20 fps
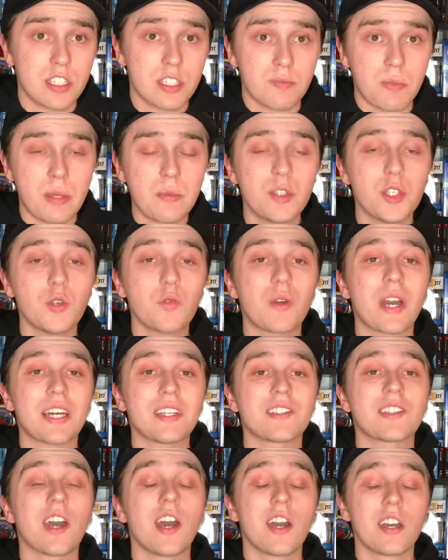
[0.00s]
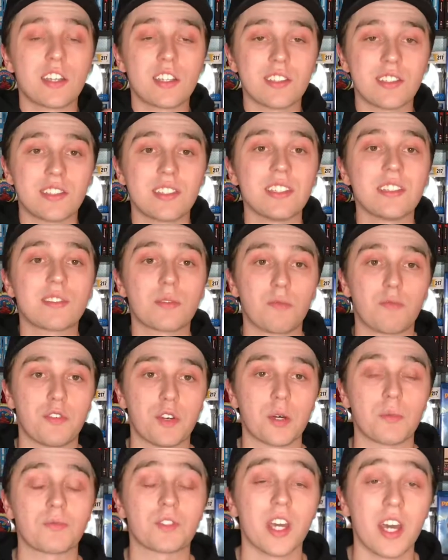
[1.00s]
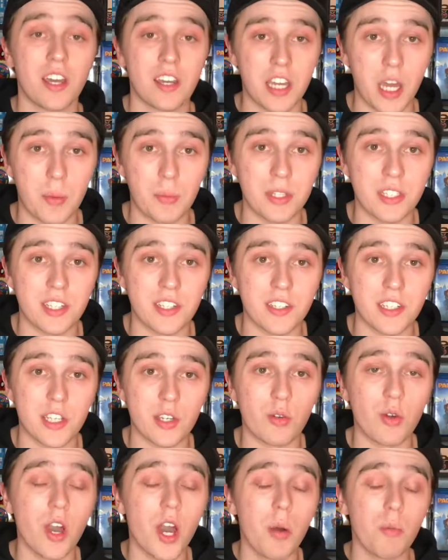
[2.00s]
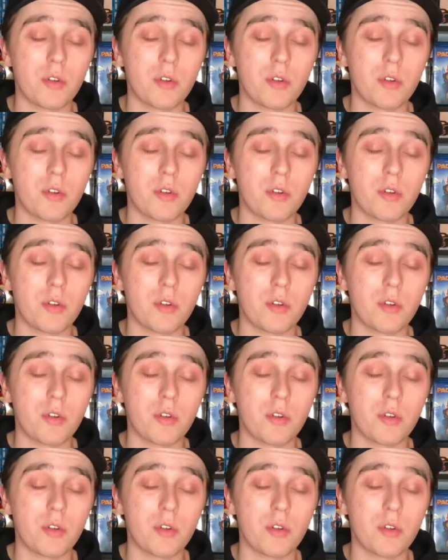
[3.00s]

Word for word: Because maybe you guys could see some films coming near you.